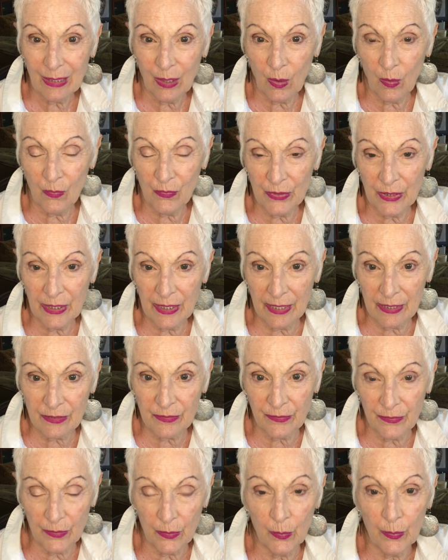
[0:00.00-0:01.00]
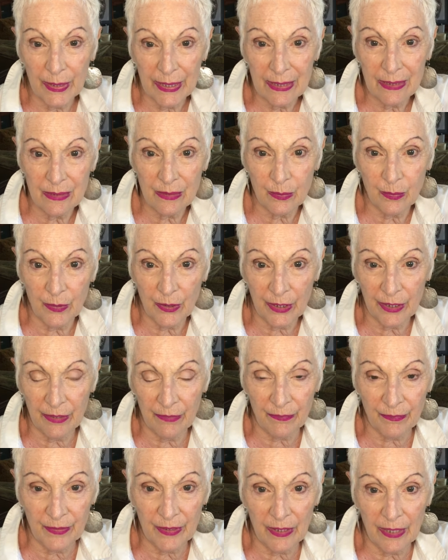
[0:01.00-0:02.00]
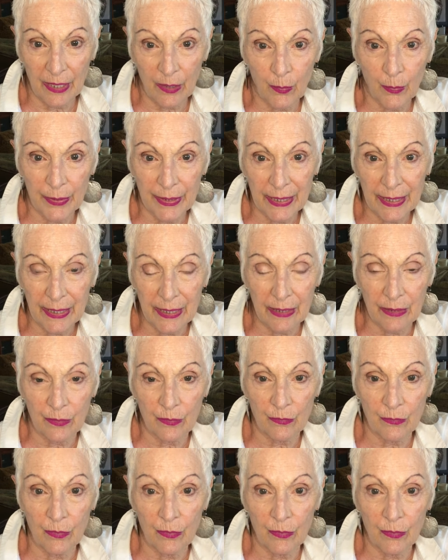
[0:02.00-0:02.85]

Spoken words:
over the next few weeks, we're going to feel like we hit